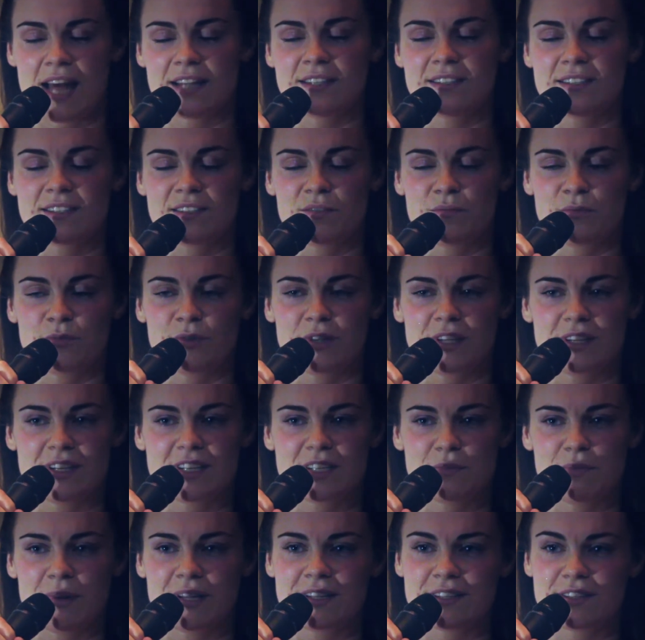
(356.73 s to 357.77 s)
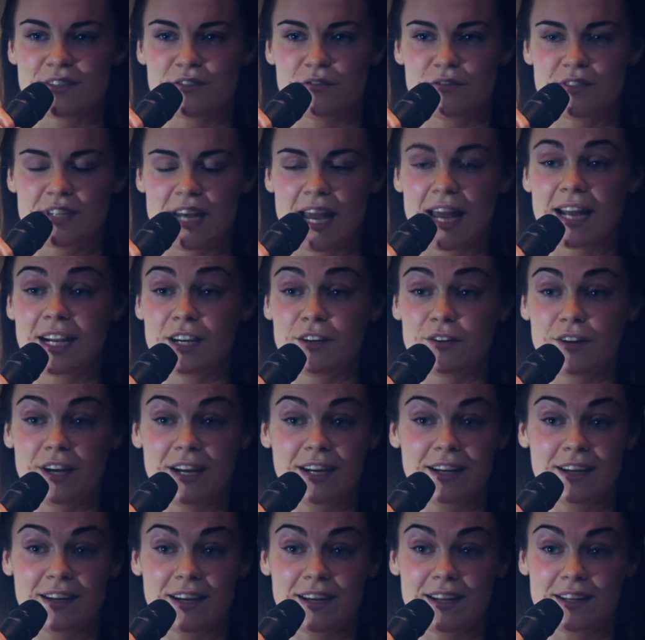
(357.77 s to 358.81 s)
handsome with expensive
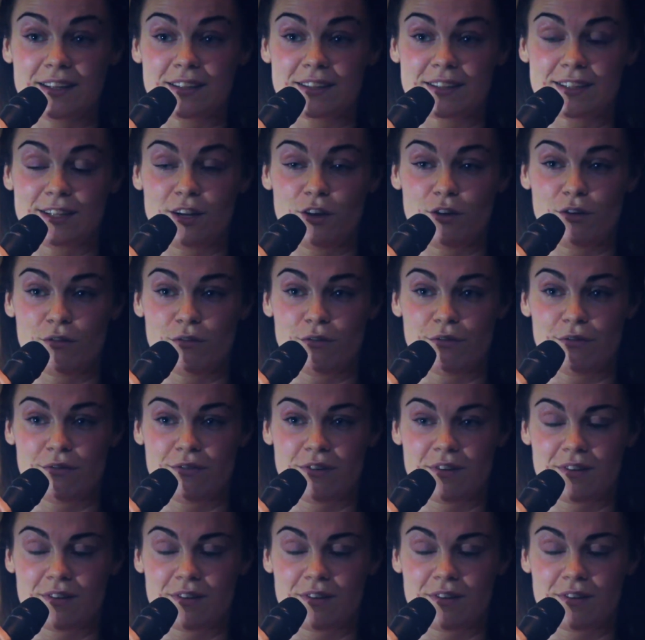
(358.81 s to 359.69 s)
tailoring and love.